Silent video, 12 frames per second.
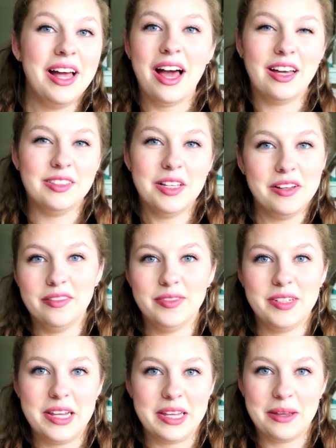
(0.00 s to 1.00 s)
I love
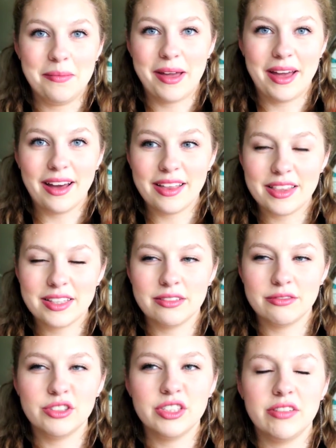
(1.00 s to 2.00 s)
taking baths. It
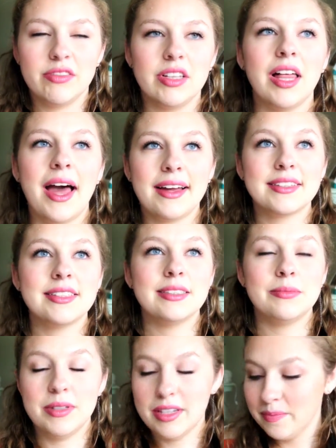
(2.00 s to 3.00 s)
really relaxes
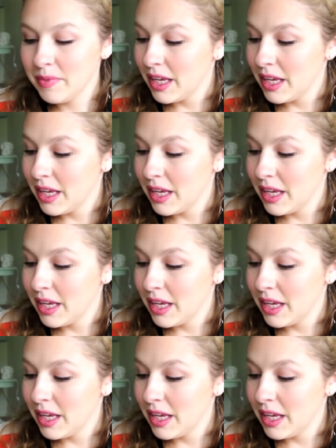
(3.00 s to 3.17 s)
me.